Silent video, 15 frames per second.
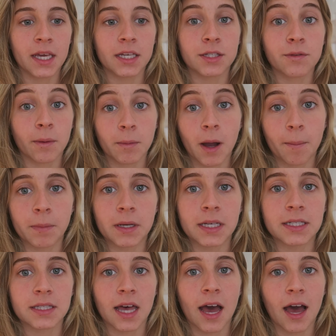is from
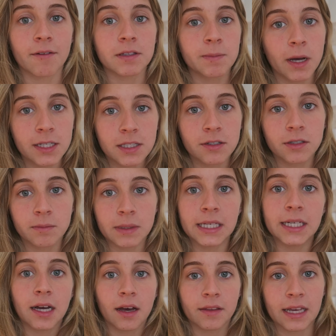companies that have sponsored
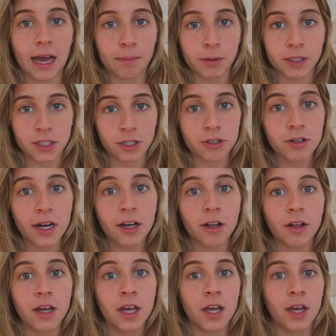me on the Appalachian Trail,